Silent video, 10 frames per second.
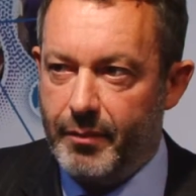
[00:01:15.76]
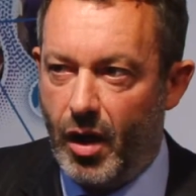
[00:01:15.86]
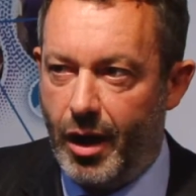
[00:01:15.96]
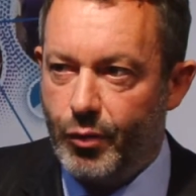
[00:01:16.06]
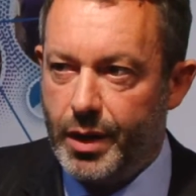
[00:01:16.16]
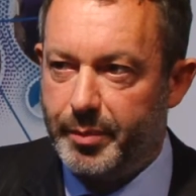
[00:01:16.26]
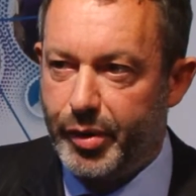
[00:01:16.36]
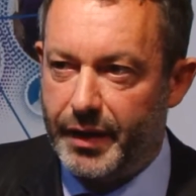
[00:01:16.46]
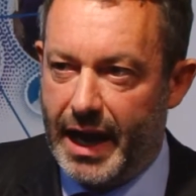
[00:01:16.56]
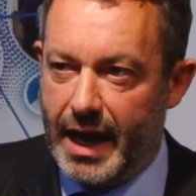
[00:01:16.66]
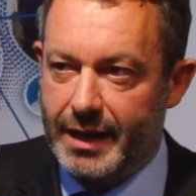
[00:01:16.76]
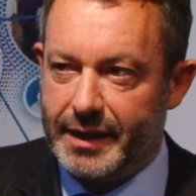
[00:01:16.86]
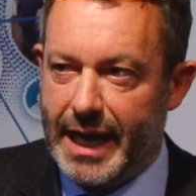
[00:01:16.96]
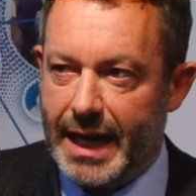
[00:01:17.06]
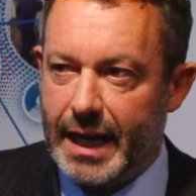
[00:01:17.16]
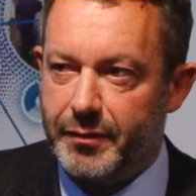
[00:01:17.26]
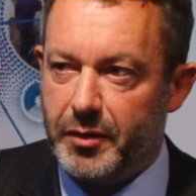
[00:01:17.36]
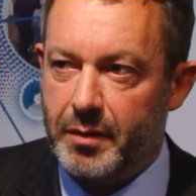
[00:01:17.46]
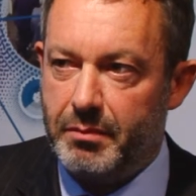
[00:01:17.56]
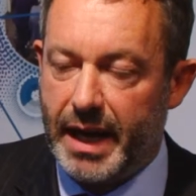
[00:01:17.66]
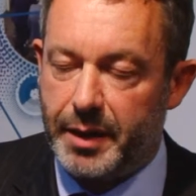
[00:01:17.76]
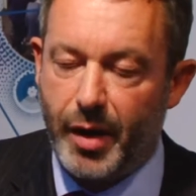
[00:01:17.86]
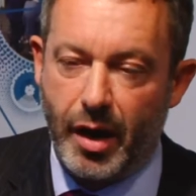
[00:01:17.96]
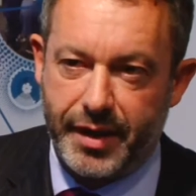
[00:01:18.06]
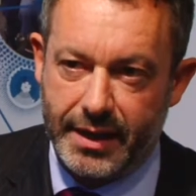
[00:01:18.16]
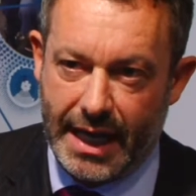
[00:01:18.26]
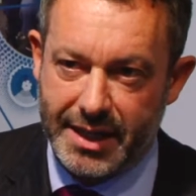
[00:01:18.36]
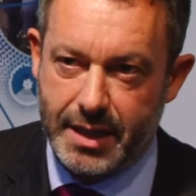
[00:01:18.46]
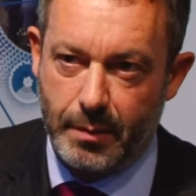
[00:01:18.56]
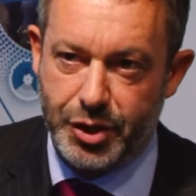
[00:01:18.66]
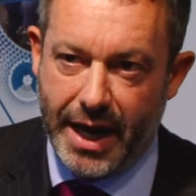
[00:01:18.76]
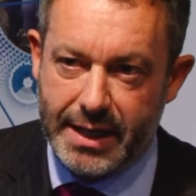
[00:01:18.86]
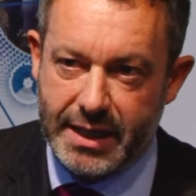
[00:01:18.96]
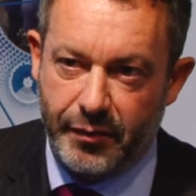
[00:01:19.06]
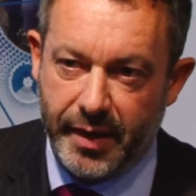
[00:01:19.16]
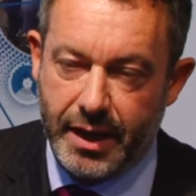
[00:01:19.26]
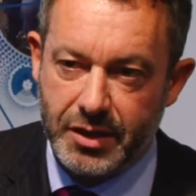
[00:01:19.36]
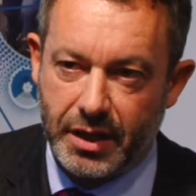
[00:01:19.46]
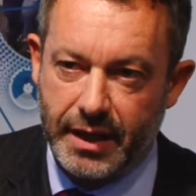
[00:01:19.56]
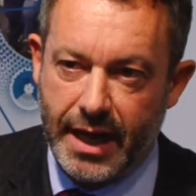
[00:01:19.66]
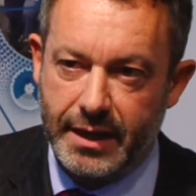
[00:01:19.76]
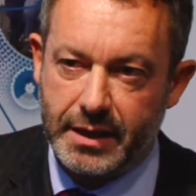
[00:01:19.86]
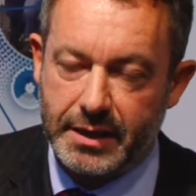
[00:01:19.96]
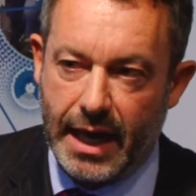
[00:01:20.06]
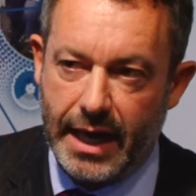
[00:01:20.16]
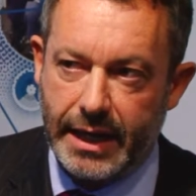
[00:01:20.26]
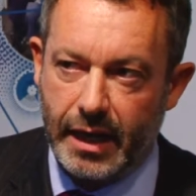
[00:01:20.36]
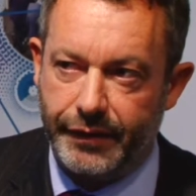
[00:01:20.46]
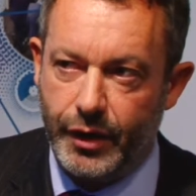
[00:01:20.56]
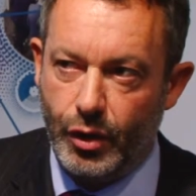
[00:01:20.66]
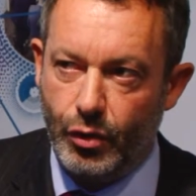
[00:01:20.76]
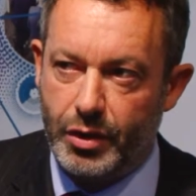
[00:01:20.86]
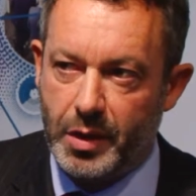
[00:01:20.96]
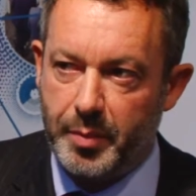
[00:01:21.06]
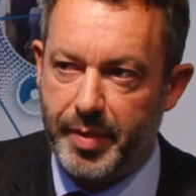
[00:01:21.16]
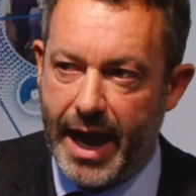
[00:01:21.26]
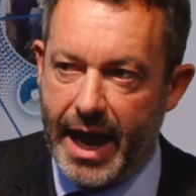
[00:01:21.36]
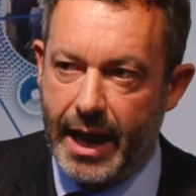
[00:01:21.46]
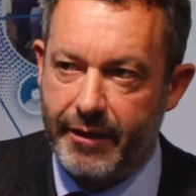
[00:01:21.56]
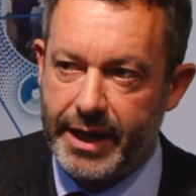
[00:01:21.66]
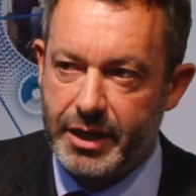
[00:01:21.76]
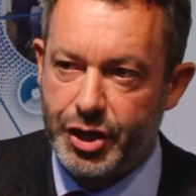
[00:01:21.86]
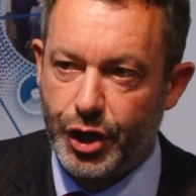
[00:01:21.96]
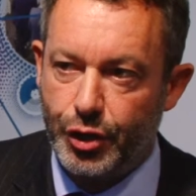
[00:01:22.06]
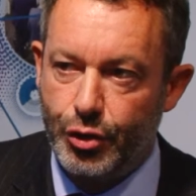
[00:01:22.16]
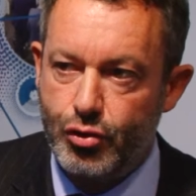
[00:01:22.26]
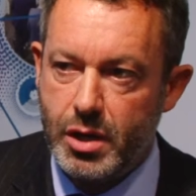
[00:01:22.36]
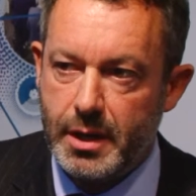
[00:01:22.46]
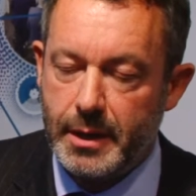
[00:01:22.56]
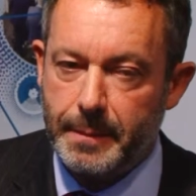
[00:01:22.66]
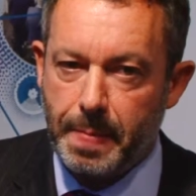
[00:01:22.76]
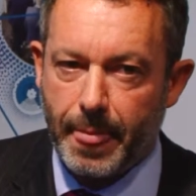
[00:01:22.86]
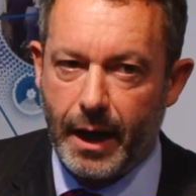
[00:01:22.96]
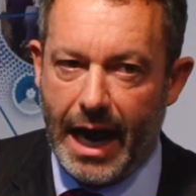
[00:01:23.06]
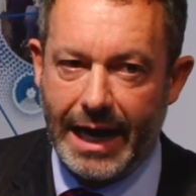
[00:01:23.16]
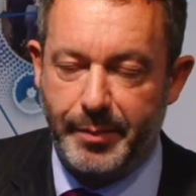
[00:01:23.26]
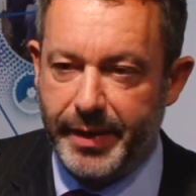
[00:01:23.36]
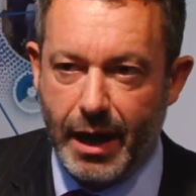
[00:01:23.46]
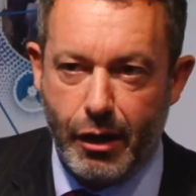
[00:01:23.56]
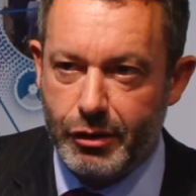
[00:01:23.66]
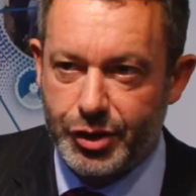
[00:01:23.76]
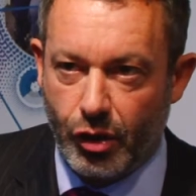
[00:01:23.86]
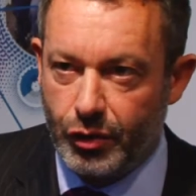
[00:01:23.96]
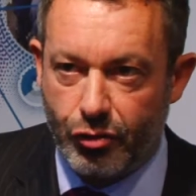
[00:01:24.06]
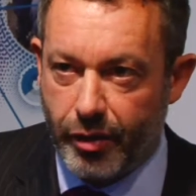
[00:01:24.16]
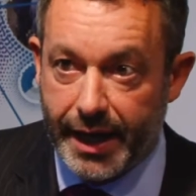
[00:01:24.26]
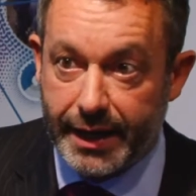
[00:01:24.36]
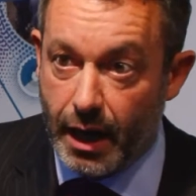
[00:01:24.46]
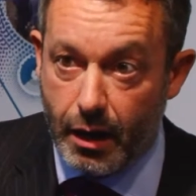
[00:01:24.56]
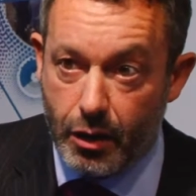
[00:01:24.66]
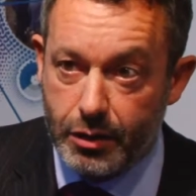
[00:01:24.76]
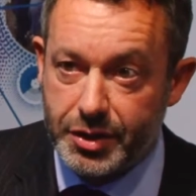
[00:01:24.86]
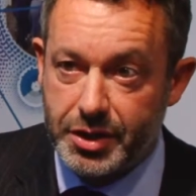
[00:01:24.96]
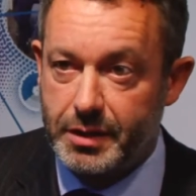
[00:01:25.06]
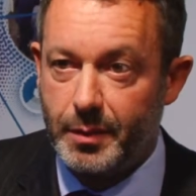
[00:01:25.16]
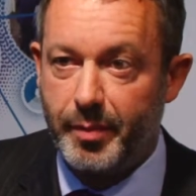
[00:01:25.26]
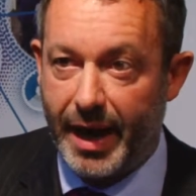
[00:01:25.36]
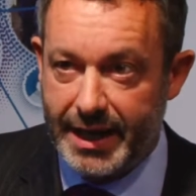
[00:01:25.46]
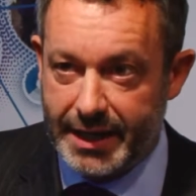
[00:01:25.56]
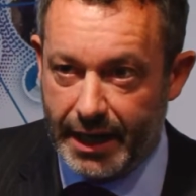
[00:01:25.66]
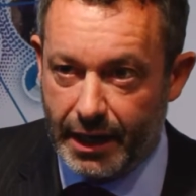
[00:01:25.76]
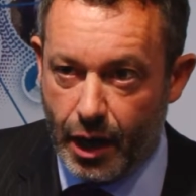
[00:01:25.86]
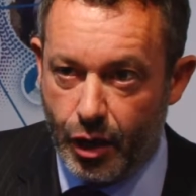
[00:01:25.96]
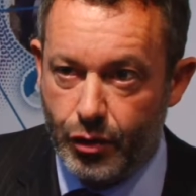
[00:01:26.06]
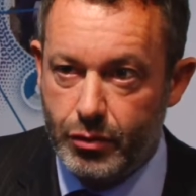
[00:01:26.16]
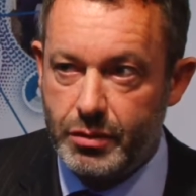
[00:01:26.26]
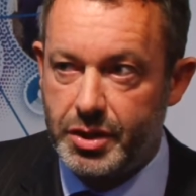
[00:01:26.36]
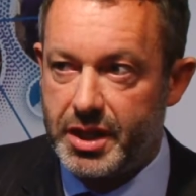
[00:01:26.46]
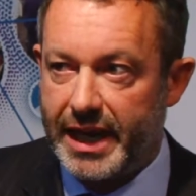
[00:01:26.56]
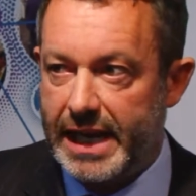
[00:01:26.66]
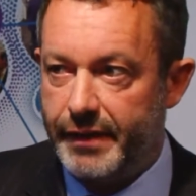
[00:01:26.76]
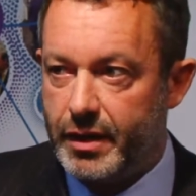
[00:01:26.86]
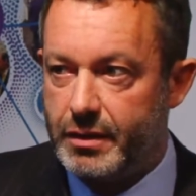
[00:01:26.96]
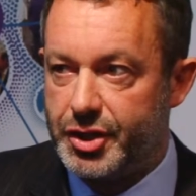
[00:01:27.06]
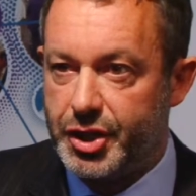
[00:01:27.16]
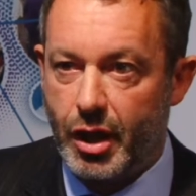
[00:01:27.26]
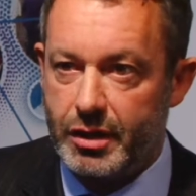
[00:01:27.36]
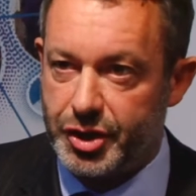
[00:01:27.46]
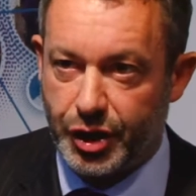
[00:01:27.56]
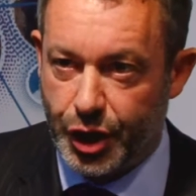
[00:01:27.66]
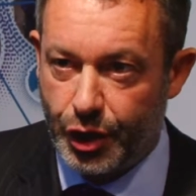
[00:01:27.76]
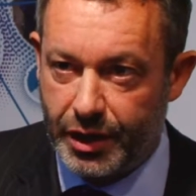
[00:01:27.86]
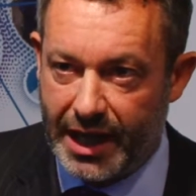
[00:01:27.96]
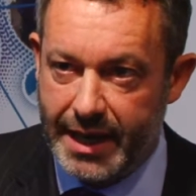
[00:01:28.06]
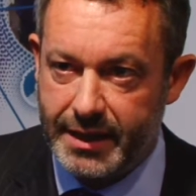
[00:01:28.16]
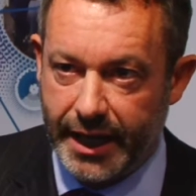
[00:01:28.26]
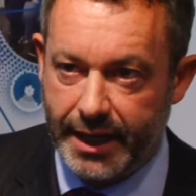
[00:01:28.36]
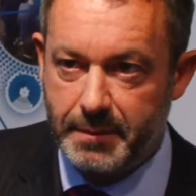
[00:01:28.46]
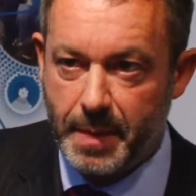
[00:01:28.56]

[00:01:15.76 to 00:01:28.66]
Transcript: I wouldn't put that under the heading of a myth, but I think that's subjective because at the end of the day, if you compare it to APRs on credit cards, payday loans, even certain secured lending,